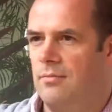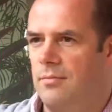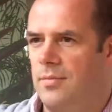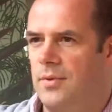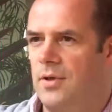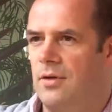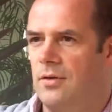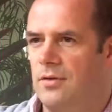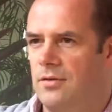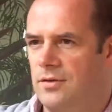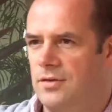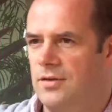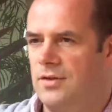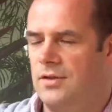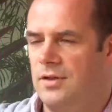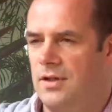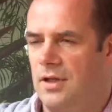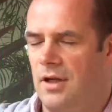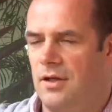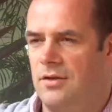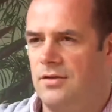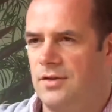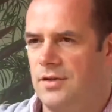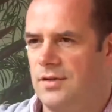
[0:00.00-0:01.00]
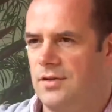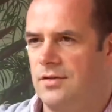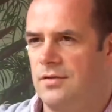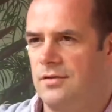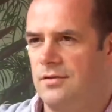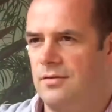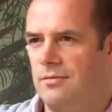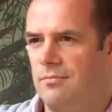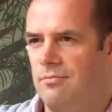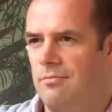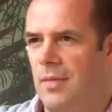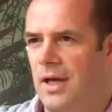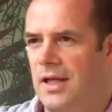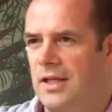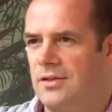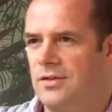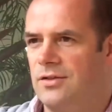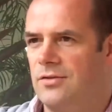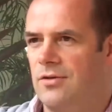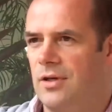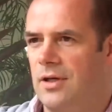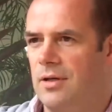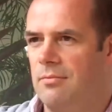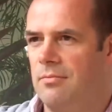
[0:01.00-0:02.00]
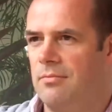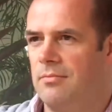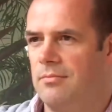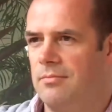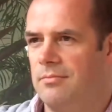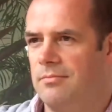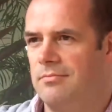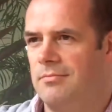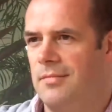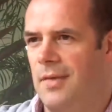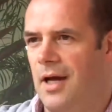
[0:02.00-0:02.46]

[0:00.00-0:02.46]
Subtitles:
beyond just mainstream